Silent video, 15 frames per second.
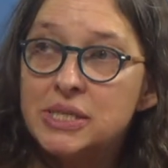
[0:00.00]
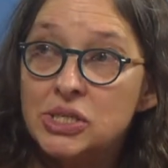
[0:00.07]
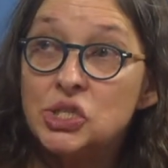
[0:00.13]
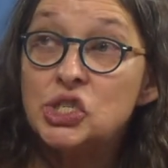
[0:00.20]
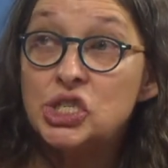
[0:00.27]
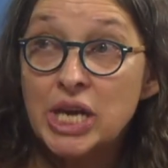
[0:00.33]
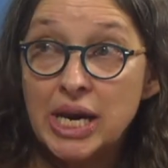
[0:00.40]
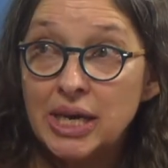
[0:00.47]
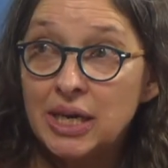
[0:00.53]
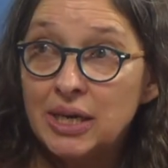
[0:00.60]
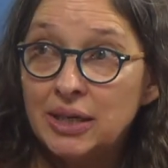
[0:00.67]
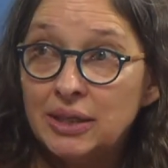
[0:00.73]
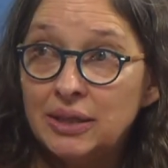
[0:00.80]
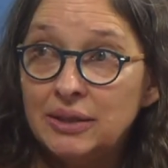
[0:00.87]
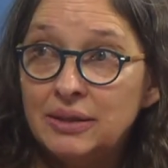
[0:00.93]
still mm -hmm.
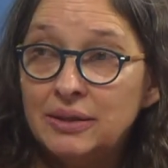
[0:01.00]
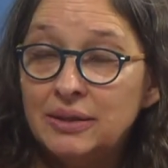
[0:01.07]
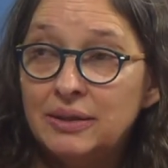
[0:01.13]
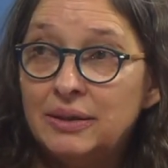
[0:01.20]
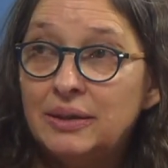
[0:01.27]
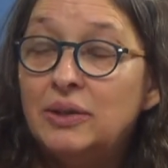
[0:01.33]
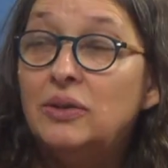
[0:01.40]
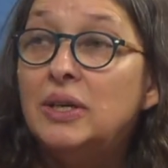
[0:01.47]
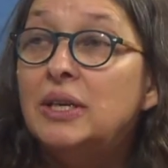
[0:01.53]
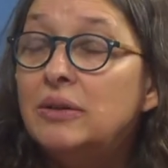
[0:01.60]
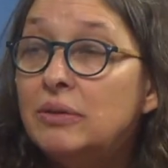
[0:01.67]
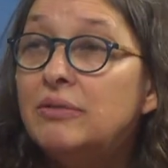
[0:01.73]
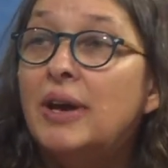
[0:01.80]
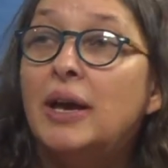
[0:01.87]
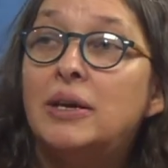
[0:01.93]
shaking, mm -hmm. you need
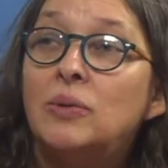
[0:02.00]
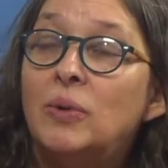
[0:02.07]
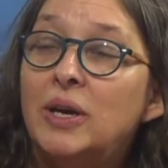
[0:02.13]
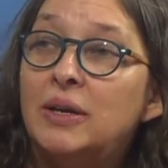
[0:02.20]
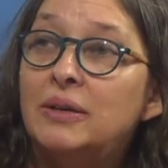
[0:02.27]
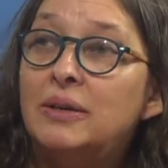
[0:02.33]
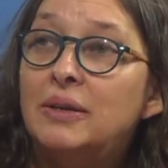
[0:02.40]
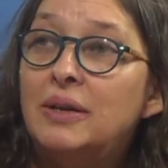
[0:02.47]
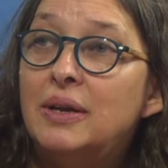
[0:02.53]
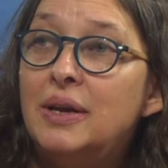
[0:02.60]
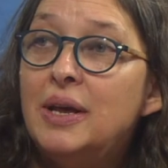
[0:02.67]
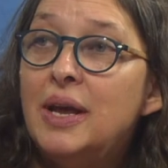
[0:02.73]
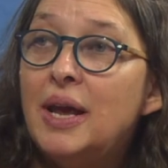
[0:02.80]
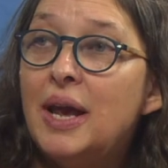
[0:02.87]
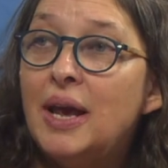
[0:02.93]
to evacuate.
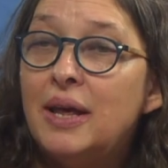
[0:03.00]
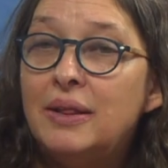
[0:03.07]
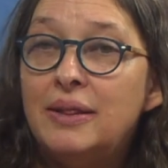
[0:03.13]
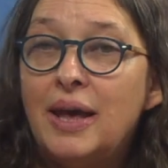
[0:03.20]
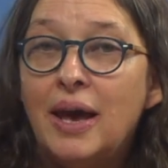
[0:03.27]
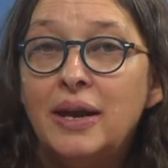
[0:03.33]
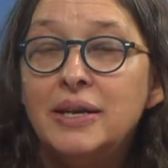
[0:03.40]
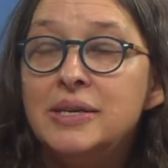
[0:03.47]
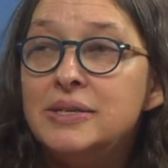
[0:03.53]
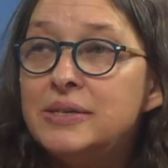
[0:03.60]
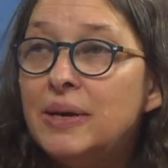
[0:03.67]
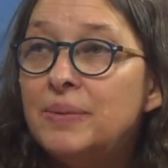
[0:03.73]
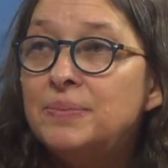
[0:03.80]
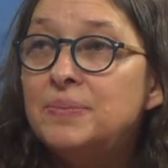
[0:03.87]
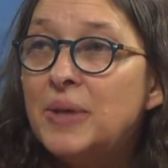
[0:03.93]
Okay. And that is,
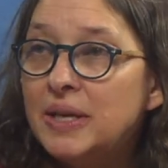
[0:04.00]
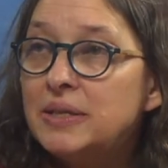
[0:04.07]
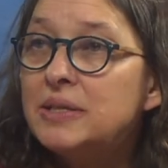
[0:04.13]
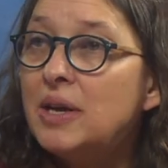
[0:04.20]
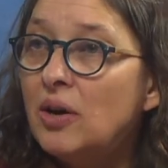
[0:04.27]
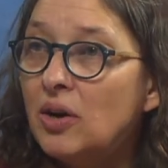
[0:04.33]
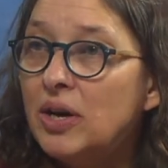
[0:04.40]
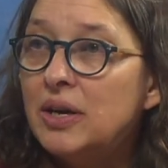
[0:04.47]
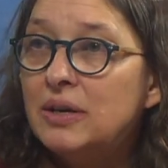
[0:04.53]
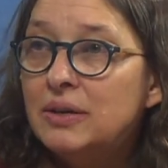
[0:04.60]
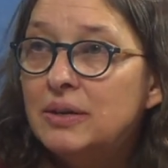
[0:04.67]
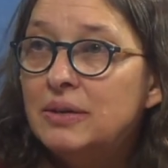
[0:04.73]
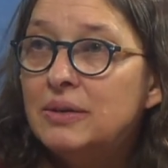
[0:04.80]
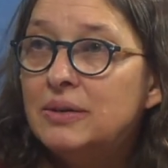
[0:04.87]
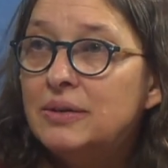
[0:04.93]
um, that's scary.
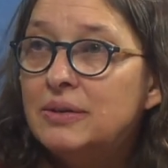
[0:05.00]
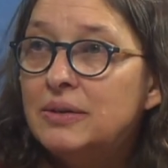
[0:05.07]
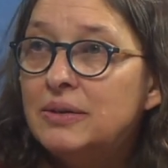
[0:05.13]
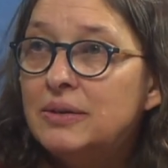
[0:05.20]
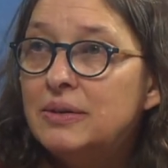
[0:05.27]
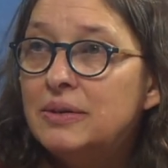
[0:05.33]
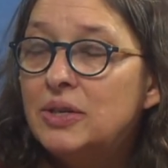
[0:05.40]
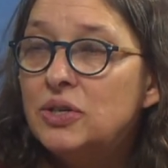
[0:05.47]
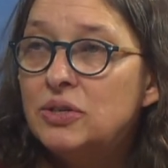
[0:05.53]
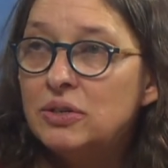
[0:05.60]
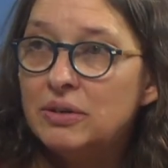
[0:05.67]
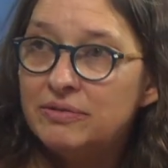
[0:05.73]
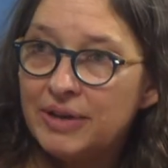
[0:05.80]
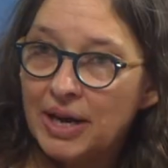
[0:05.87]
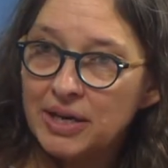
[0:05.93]
Yeah because
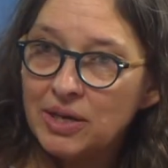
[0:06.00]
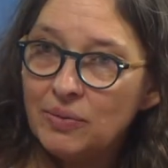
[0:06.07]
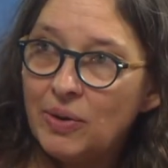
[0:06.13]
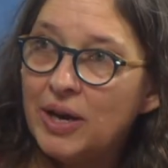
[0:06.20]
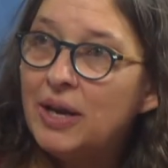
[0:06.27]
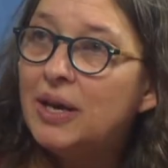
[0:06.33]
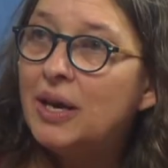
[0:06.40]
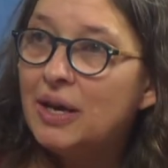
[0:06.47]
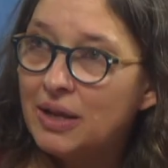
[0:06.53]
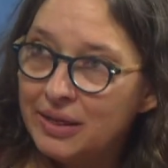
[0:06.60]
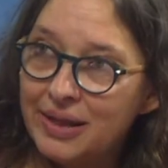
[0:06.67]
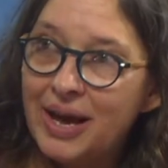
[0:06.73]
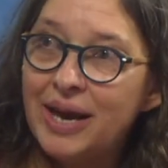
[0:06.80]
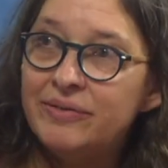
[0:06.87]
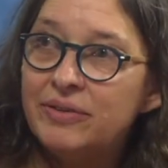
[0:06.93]
you're that's evacuating a in a
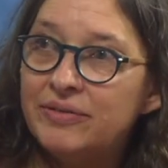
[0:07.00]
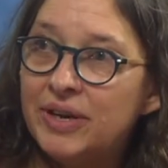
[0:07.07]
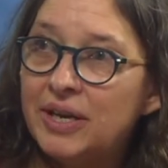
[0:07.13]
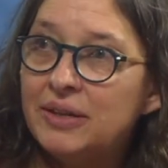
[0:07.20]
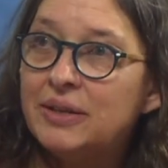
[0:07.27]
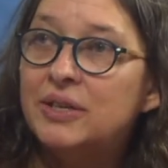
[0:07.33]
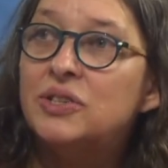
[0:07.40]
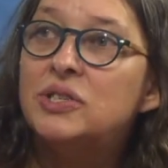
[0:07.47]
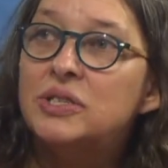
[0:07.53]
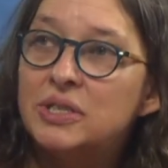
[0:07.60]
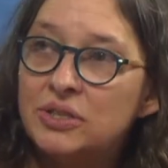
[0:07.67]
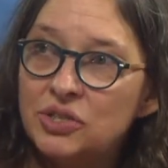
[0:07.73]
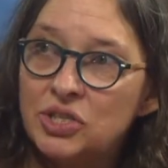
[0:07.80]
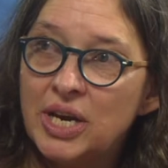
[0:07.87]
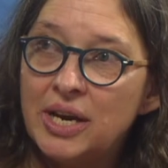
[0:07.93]
live event that's
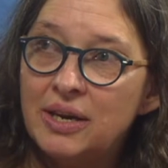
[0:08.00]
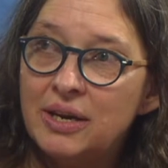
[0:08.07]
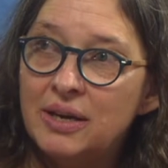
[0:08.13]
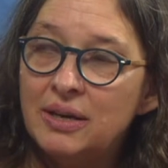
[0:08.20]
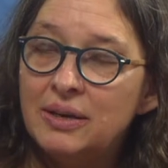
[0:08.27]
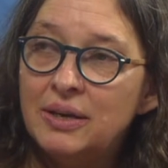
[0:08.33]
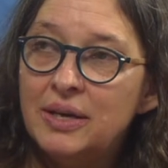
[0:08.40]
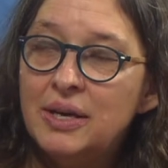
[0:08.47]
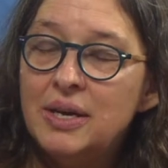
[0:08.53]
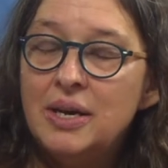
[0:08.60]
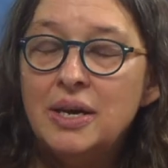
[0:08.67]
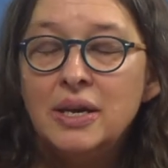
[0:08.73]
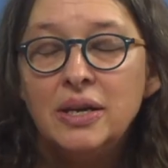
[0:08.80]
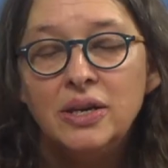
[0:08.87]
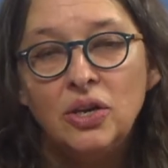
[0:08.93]
still shaking. Mm -hmm.
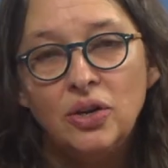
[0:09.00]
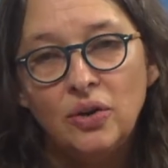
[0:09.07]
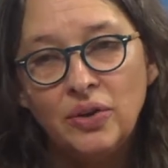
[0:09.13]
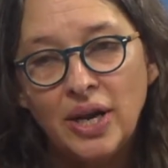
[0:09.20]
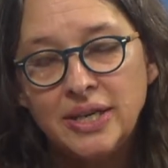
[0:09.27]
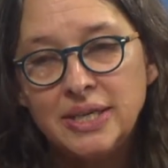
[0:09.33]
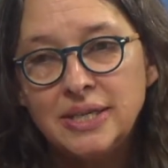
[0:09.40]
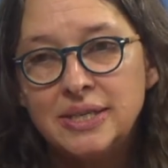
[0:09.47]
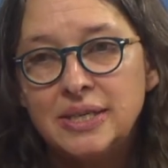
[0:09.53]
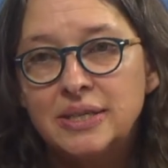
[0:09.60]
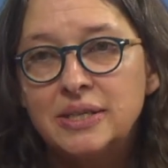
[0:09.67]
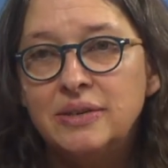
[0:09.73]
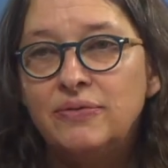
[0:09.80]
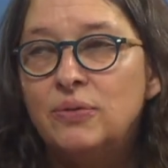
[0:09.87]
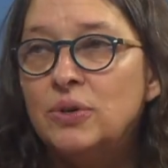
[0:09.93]
You know,
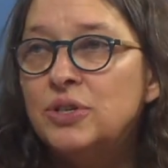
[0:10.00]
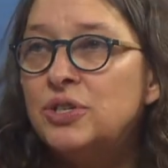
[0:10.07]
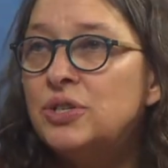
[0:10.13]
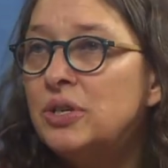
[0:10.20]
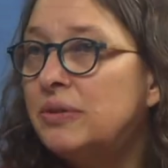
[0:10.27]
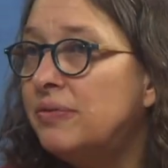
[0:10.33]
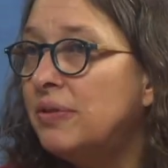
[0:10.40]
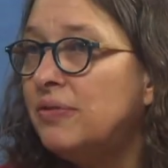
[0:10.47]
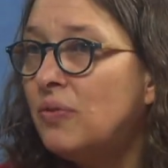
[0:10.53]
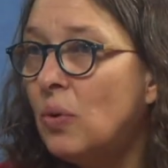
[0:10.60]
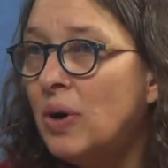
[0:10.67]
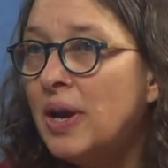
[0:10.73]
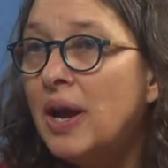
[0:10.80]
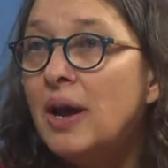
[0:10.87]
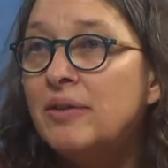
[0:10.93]
1964 shook for
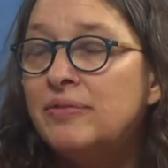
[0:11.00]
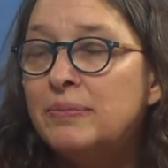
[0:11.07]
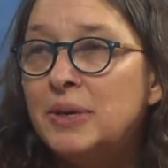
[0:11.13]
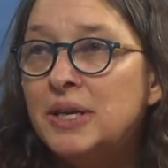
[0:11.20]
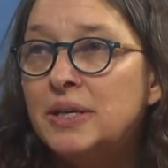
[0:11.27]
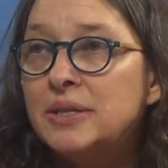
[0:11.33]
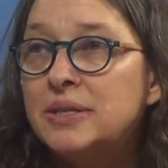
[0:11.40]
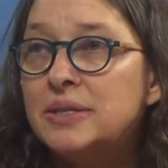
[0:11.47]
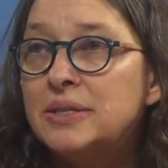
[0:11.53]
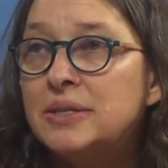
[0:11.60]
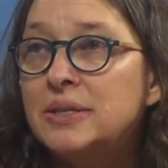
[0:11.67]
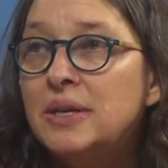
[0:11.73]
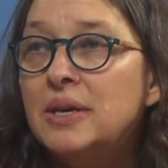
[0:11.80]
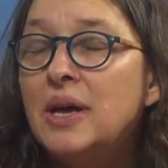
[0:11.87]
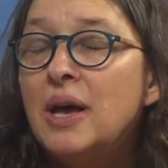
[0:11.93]
four and a half minutes.